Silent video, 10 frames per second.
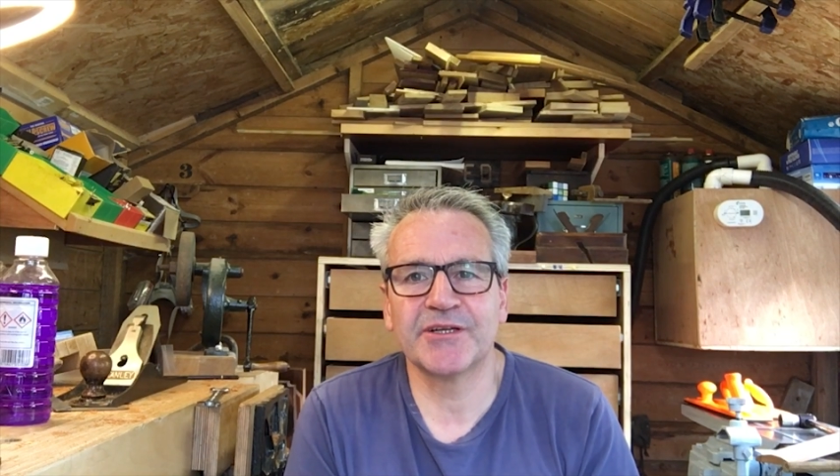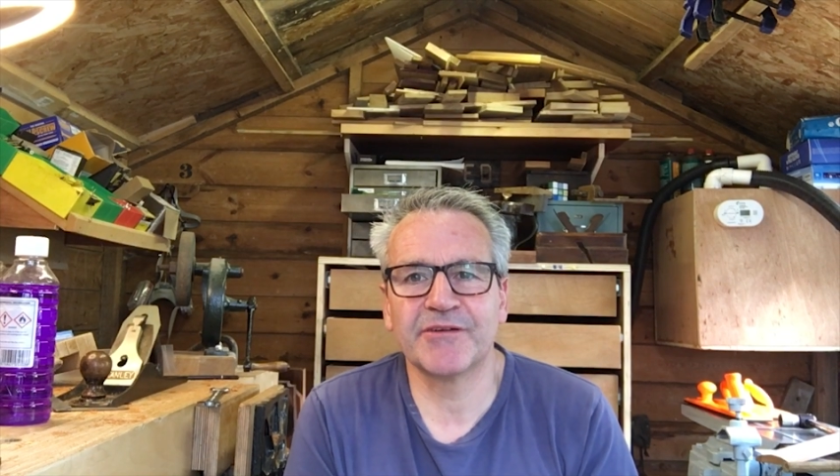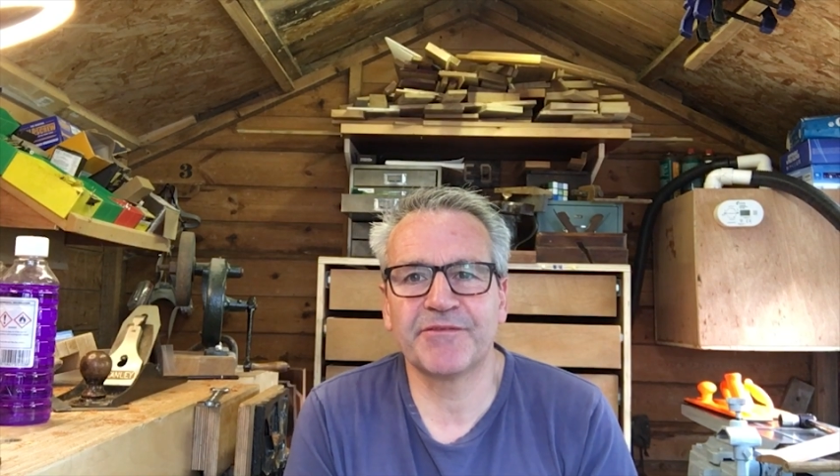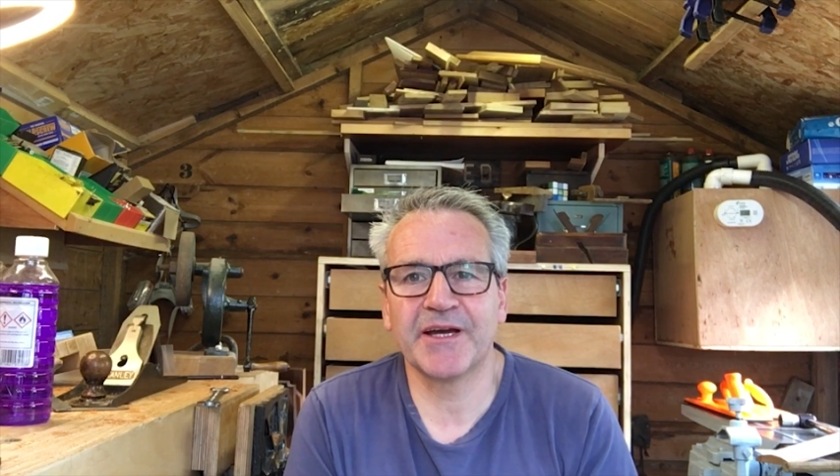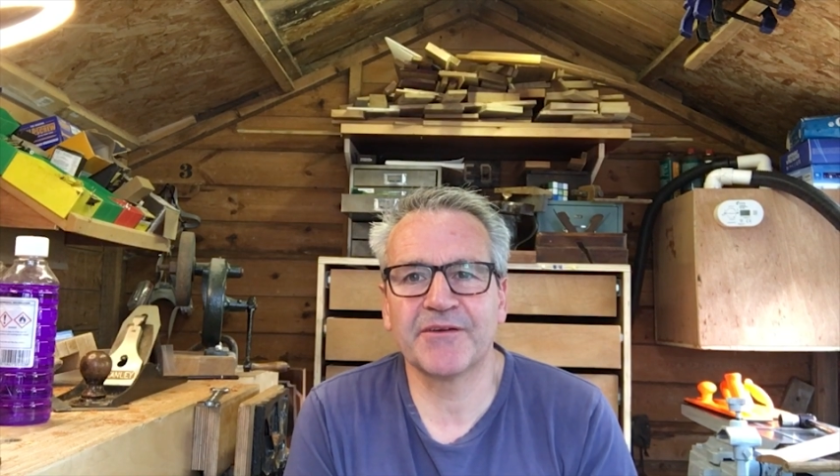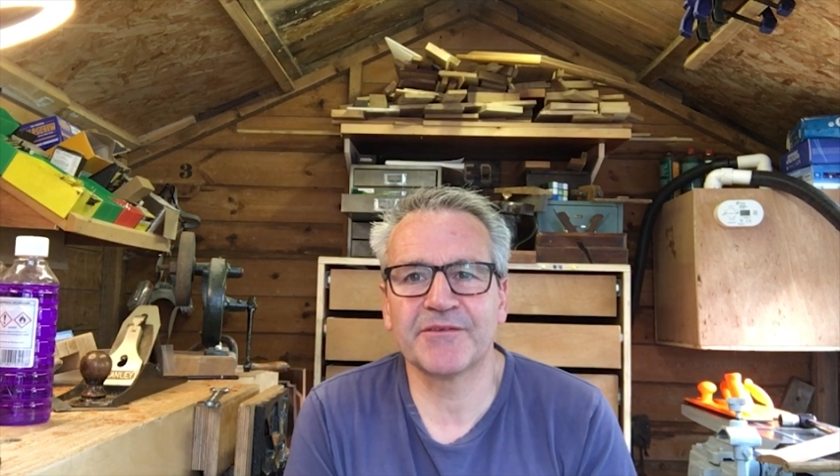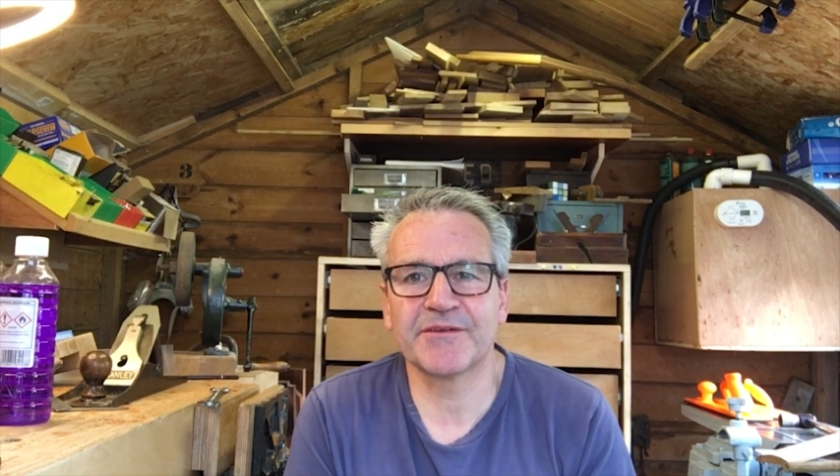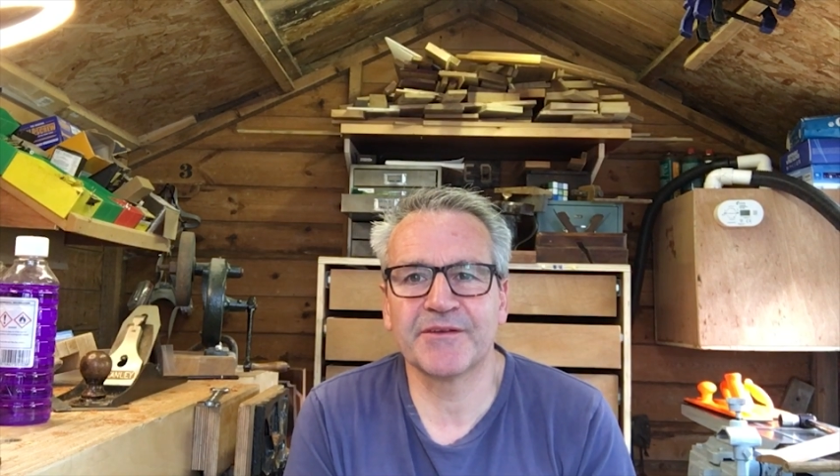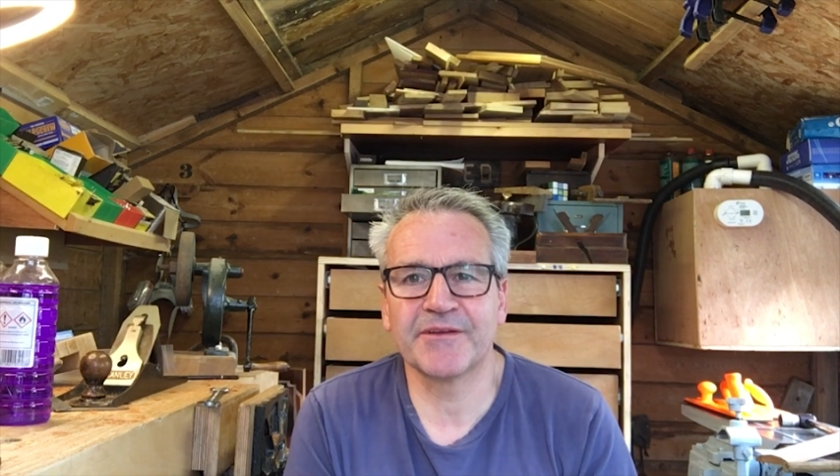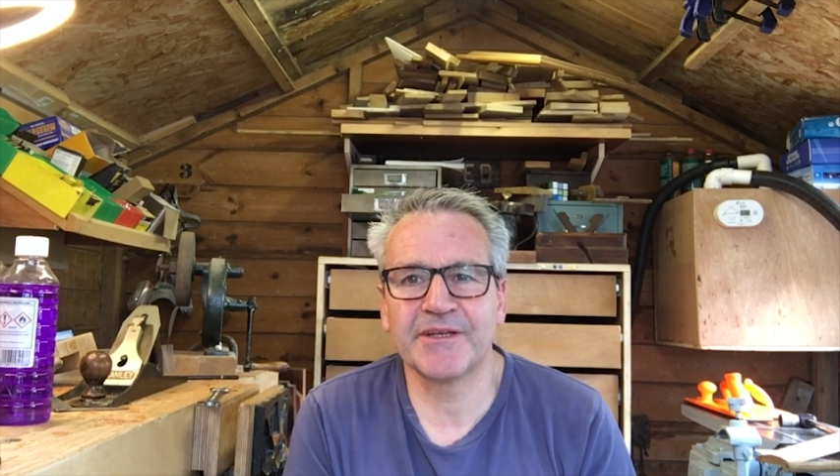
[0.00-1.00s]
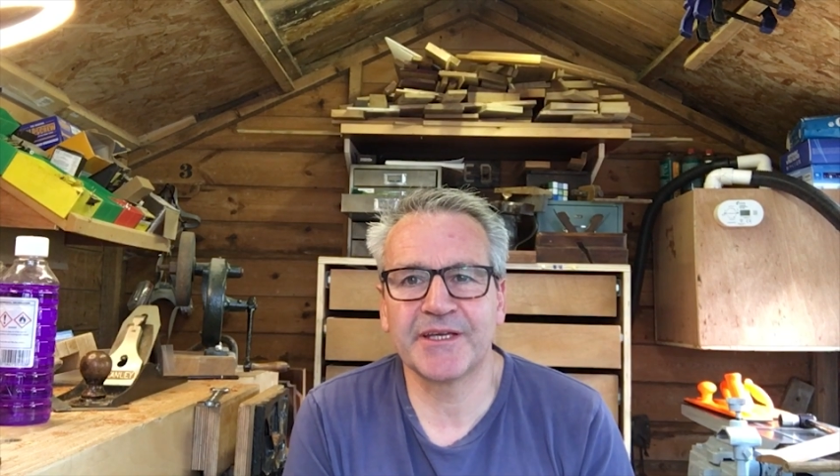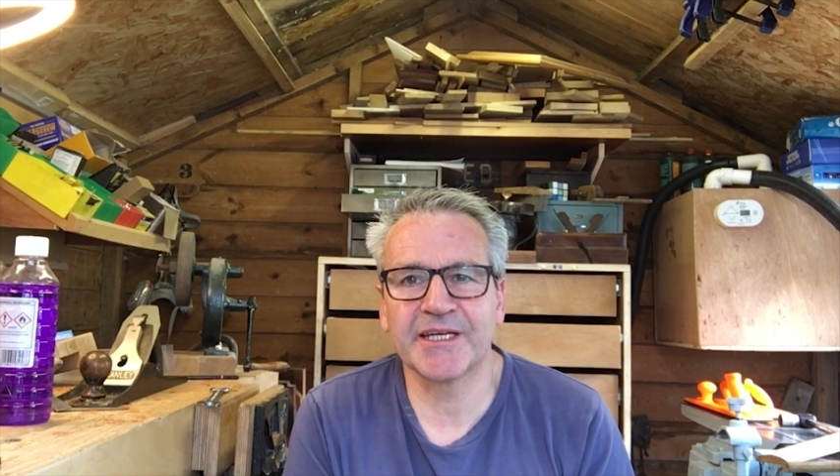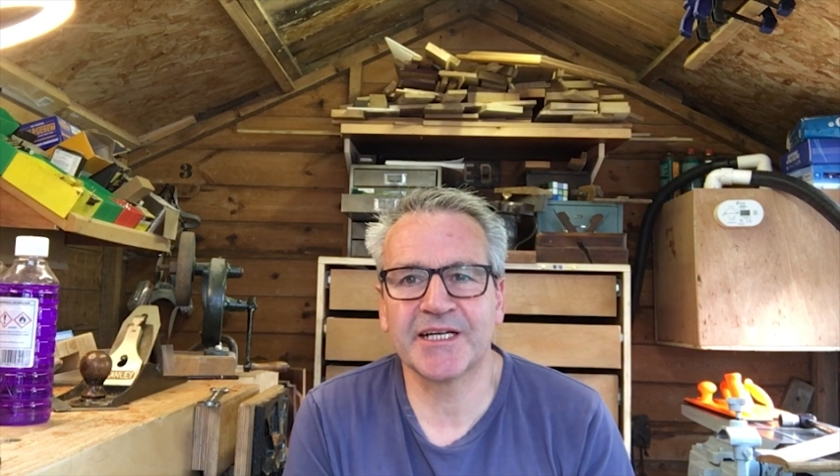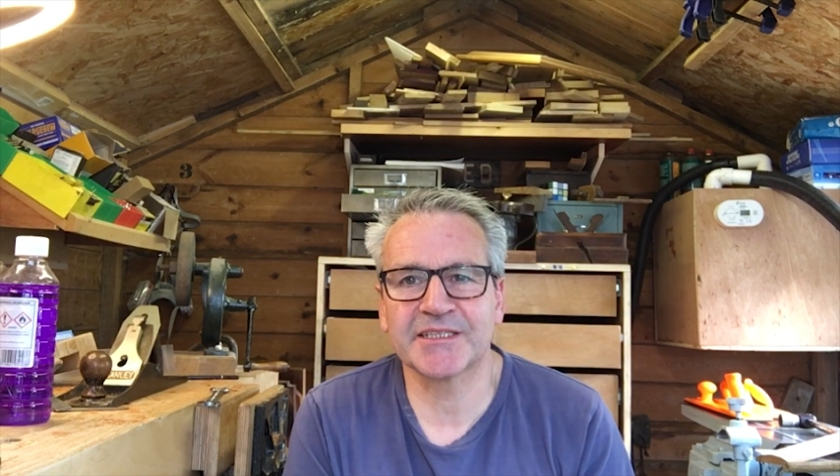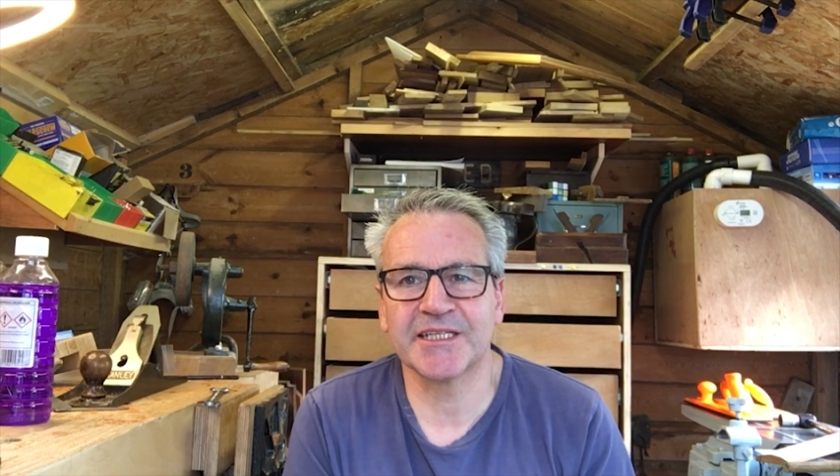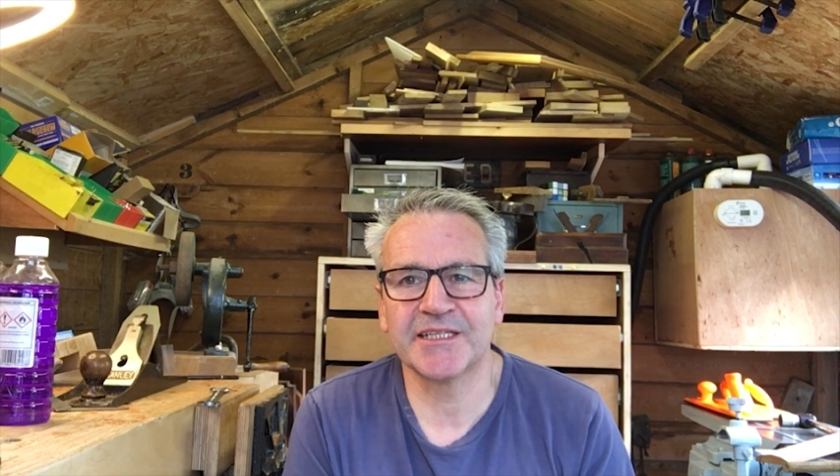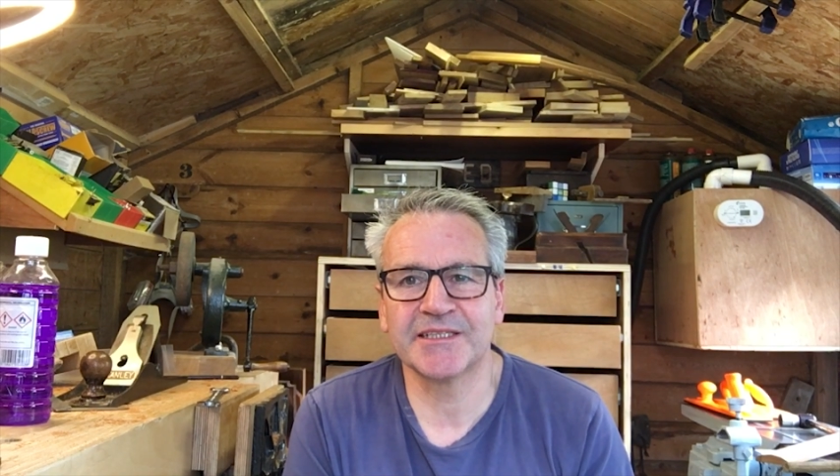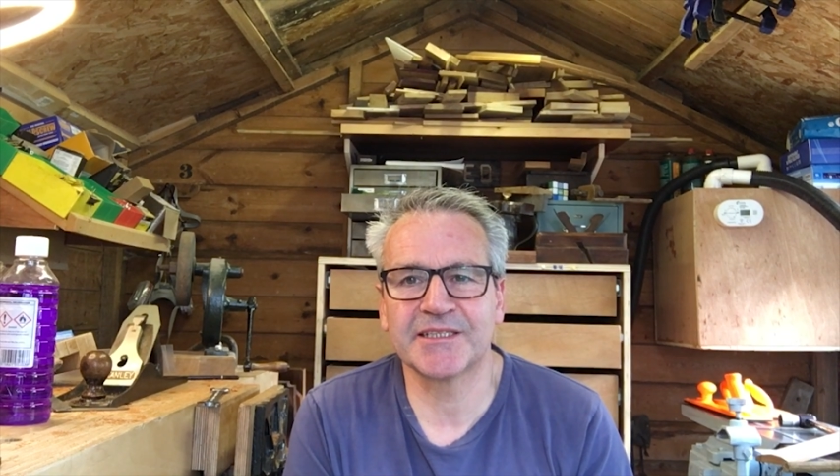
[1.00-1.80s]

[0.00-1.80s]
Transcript: I found that the cutter had